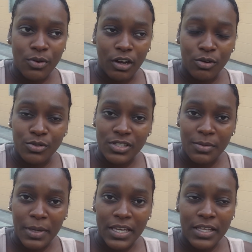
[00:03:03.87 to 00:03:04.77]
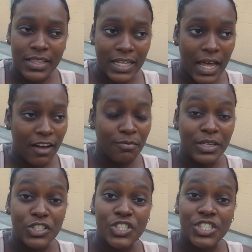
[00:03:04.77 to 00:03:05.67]
who are close to me that have
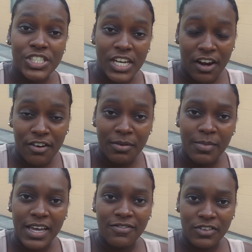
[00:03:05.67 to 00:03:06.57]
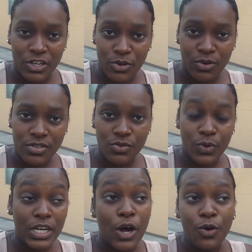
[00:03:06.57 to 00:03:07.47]
been sharing my videos
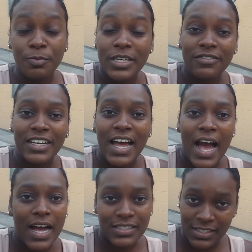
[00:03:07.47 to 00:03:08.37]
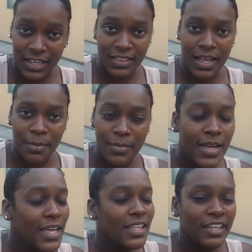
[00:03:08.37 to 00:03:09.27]
without me even asking them.
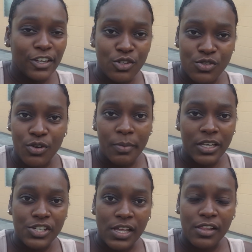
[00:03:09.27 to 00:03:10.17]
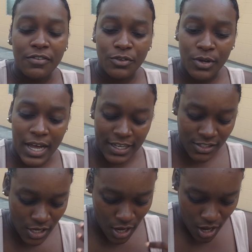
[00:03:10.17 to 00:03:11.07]
Thank you so much. I love you guys.
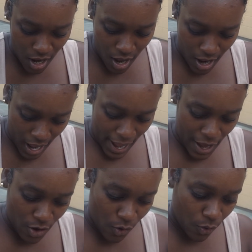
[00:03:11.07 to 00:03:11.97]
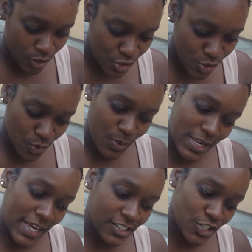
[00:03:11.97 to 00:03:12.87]
I also would
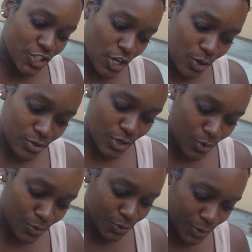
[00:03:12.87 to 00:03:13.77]
like to shout out